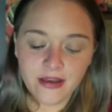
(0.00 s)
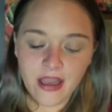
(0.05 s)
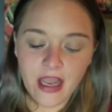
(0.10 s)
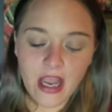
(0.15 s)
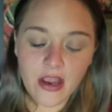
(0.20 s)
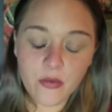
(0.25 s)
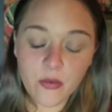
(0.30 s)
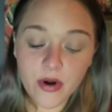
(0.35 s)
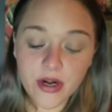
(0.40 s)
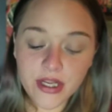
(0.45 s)

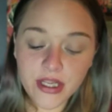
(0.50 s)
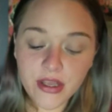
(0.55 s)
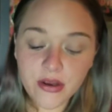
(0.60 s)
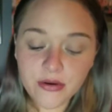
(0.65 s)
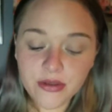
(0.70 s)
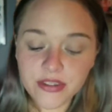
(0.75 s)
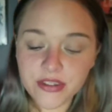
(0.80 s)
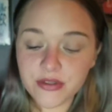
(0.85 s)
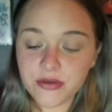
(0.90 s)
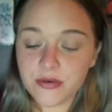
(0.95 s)
I want to go
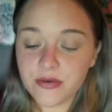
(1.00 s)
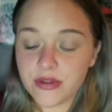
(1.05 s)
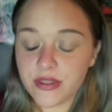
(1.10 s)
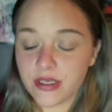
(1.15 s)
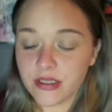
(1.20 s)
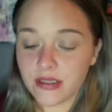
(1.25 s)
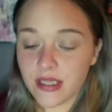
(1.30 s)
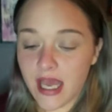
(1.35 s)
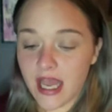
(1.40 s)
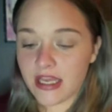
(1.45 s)
do
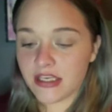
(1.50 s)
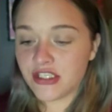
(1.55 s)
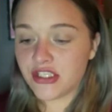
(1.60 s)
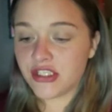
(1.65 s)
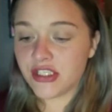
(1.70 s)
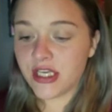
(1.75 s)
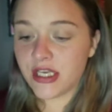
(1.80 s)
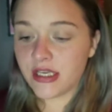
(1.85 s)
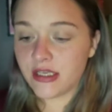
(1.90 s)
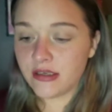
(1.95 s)
the lash
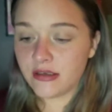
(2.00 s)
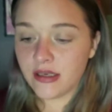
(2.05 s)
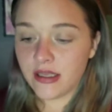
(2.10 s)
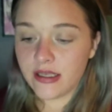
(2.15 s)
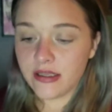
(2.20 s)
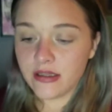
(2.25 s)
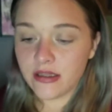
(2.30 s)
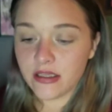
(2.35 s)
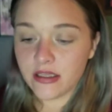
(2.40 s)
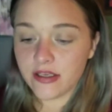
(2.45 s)
tint
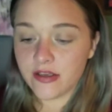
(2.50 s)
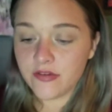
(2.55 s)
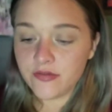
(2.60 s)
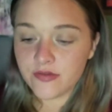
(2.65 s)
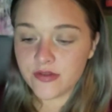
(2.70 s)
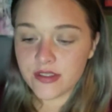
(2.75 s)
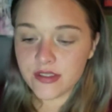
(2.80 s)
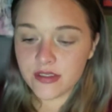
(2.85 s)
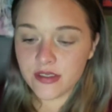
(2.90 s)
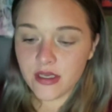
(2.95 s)
and
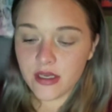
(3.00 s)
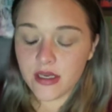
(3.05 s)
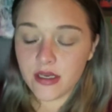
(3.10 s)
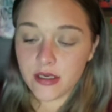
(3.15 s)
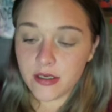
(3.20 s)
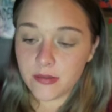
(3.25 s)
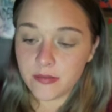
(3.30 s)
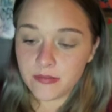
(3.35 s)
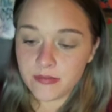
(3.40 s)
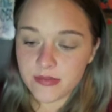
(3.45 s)
lift
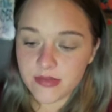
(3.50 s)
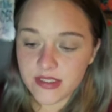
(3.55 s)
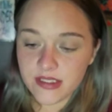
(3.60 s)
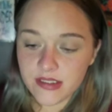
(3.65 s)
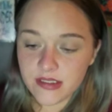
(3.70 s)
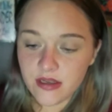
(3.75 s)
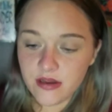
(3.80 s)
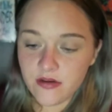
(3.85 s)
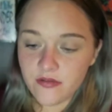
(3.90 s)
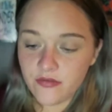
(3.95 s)

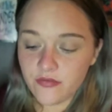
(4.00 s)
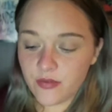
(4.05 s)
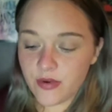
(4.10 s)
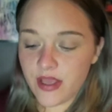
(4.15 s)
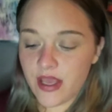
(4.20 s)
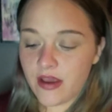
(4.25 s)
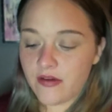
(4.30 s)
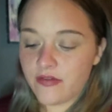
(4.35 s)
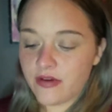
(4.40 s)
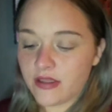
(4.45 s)
stuff. We
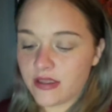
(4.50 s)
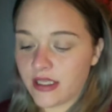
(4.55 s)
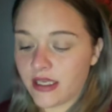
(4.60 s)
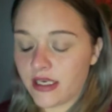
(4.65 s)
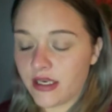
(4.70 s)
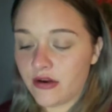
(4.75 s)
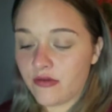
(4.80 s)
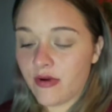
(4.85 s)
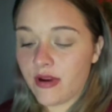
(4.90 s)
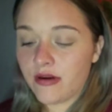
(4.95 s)
have a
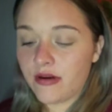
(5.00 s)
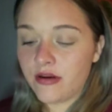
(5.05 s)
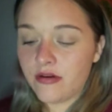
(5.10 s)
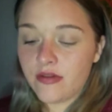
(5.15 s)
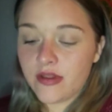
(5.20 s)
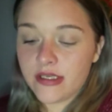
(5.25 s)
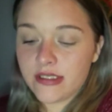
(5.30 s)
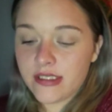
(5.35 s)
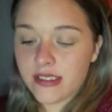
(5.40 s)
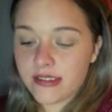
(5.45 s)
lady around here
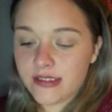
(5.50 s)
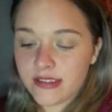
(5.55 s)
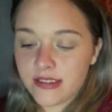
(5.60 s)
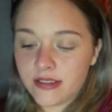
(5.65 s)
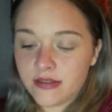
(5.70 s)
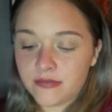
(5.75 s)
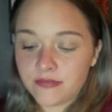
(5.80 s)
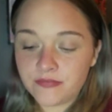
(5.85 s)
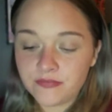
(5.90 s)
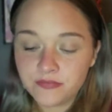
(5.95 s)
that does
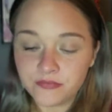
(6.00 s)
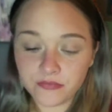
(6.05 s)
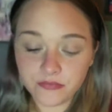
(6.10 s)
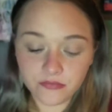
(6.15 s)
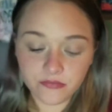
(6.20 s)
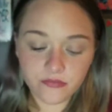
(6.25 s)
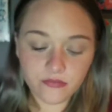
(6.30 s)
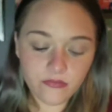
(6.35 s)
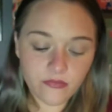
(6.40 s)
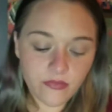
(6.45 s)
it,
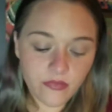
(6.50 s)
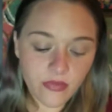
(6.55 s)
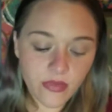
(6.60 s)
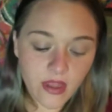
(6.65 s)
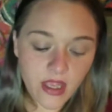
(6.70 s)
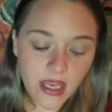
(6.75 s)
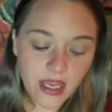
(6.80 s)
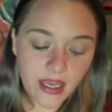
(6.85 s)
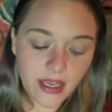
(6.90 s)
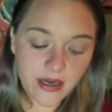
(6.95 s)

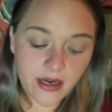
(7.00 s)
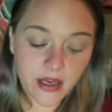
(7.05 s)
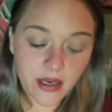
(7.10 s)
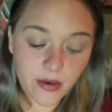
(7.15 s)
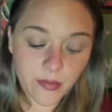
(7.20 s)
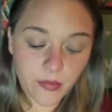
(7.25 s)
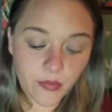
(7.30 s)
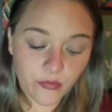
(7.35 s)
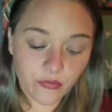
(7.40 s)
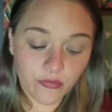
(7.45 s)
and
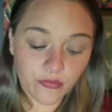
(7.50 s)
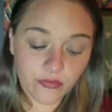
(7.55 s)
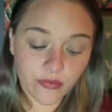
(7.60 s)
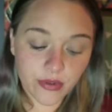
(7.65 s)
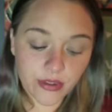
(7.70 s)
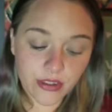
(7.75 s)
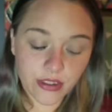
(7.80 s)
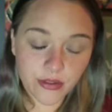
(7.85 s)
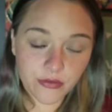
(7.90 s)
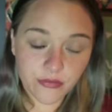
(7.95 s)
I
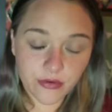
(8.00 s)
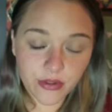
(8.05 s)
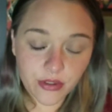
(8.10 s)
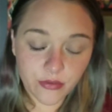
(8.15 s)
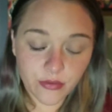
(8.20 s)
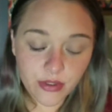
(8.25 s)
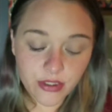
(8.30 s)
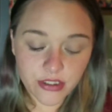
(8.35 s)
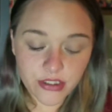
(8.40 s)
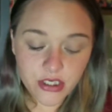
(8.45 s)
really, really
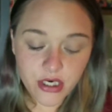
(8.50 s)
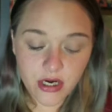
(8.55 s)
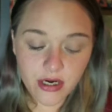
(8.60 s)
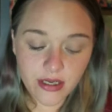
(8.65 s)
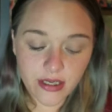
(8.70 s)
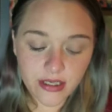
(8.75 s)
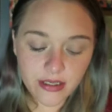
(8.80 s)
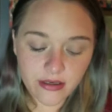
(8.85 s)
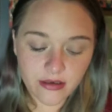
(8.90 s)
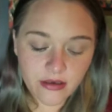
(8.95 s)
want to try
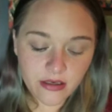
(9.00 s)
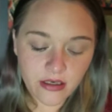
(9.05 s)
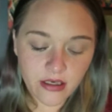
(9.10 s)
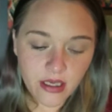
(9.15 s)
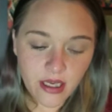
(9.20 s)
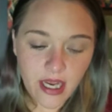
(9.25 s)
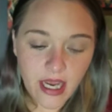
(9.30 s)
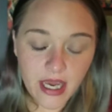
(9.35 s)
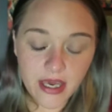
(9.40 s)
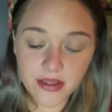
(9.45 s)
it.
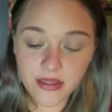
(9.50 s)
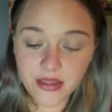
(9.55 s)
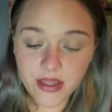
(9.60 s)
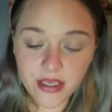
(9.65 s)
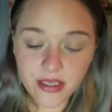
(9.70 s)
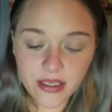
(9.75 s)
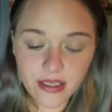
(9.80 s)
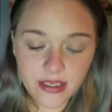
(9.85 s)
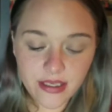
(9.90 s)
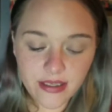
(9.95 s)
I
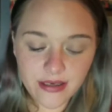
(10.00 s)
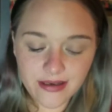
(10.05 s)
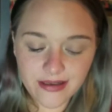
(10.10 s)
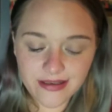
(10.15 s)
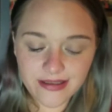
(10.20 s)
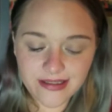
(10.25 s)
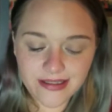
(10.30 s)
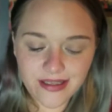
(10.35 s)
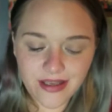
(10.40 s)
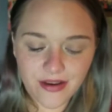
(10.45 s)
think it
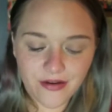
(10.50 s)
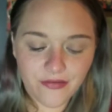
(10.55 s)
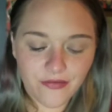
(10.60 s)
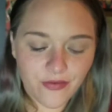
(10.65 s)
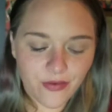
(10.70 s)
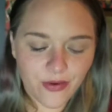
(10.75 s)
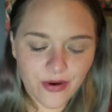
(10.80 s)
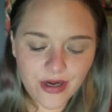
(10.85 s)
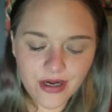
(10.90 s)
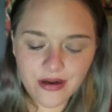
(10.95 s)
is like
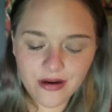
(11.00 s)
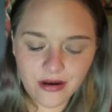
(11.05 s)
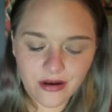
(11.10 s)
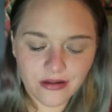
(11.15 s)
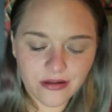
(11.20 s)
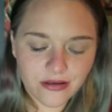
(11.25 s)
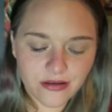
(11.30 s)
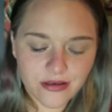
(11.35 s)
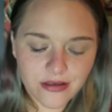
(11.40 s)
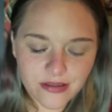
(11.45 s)

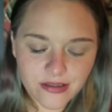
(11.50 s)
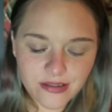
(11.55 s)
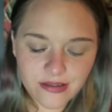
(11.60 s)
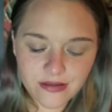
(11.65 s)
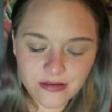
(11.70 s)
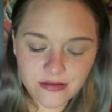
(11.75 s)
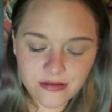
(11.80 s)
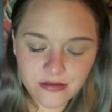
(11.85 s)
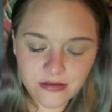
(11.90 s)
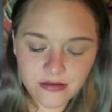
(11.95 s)

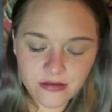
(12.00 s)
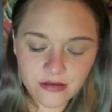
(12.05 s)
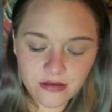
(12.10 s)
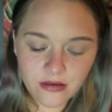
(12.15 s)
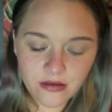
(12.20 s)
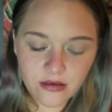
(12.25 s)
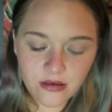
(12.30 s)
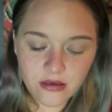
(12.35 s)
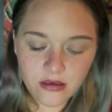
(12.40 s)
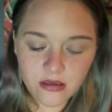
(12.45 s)
$40,
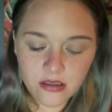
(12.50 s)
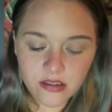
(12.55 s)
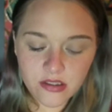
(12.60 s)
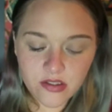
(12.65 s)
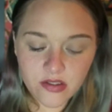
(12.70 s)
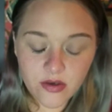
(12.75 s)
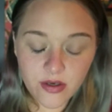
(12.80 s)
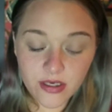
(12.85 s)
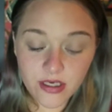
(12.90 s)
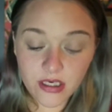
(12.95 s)

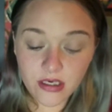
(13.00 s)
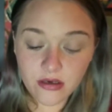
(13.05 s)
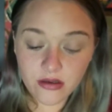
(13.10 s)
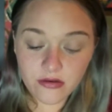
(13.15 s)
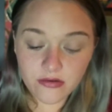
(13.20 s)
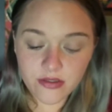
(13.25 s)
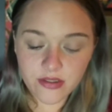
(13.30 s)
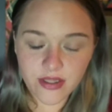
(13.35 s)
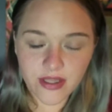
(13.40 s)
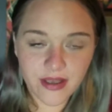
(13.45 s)
so I need to
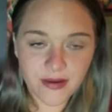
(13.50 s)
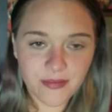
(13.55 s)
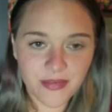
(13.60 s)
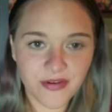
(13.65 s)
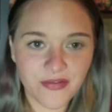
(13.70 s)
go do it